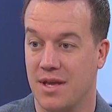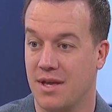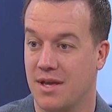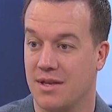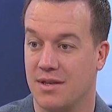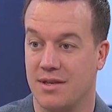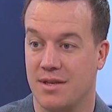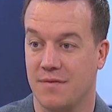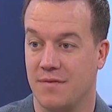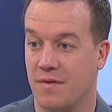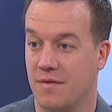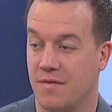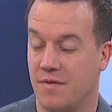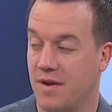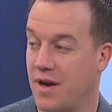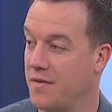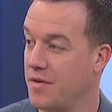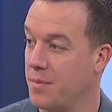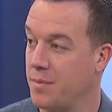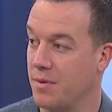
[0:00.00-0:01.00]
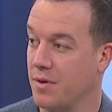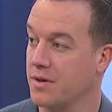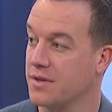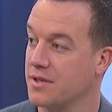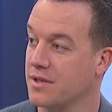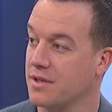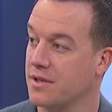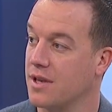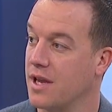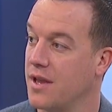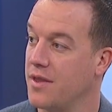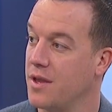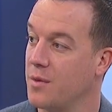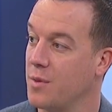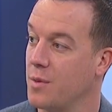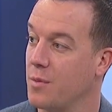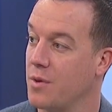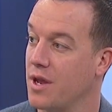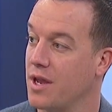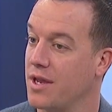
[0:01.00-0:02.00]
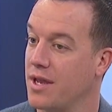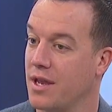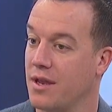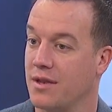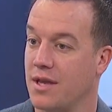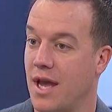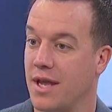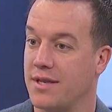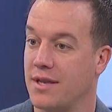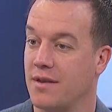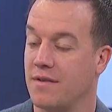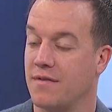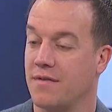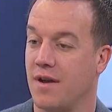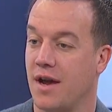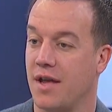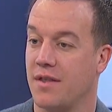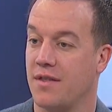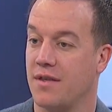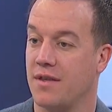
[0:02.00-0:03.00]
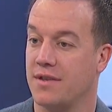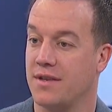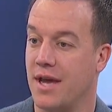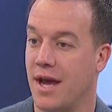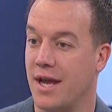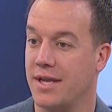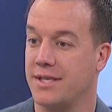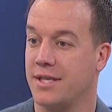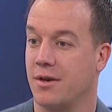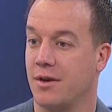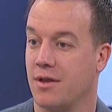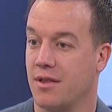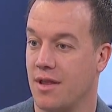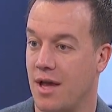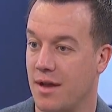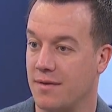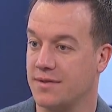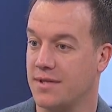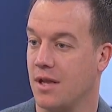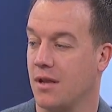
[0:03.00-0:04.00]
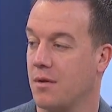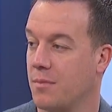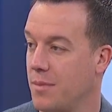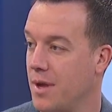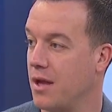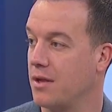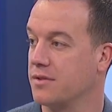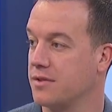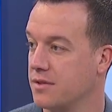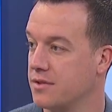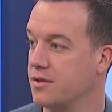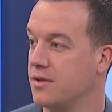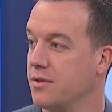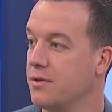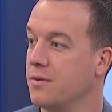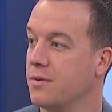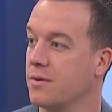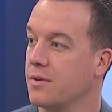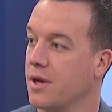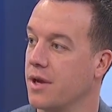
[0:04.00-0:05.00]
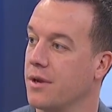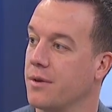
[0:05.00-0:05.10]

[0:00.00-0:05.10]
be uh, different for every person. And then we want to uh, identify the dietary and lifestyle imbalances too, you